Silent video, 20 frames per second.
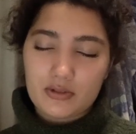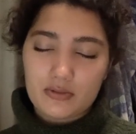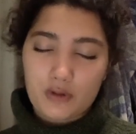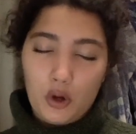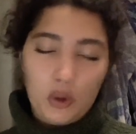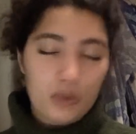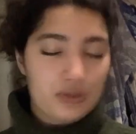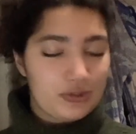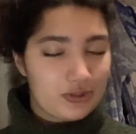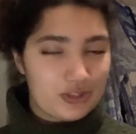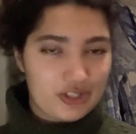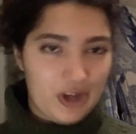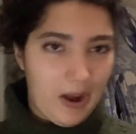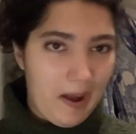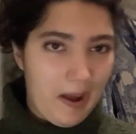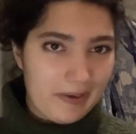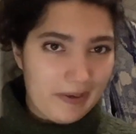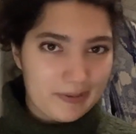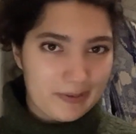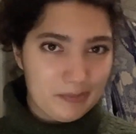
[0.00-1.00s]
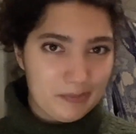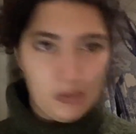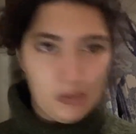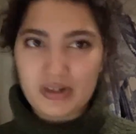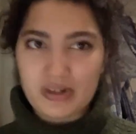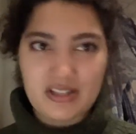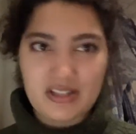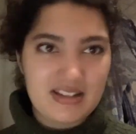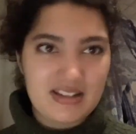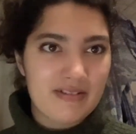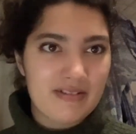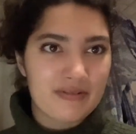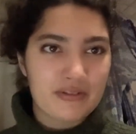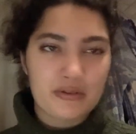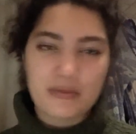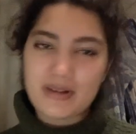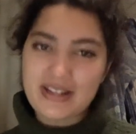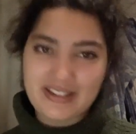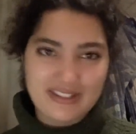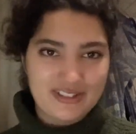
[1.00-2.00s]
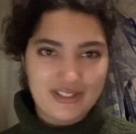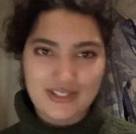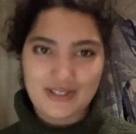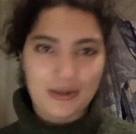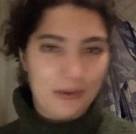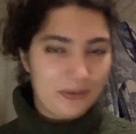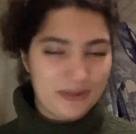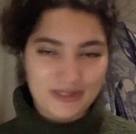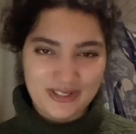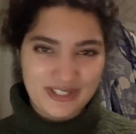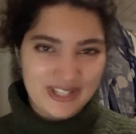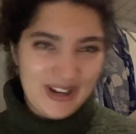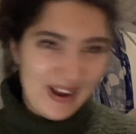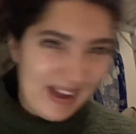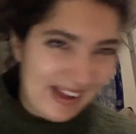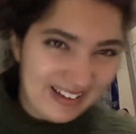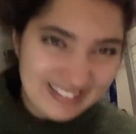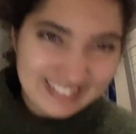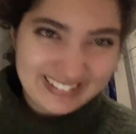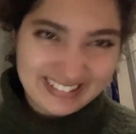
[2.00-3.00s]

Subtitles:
culture shock. More every week, it's just culture shock.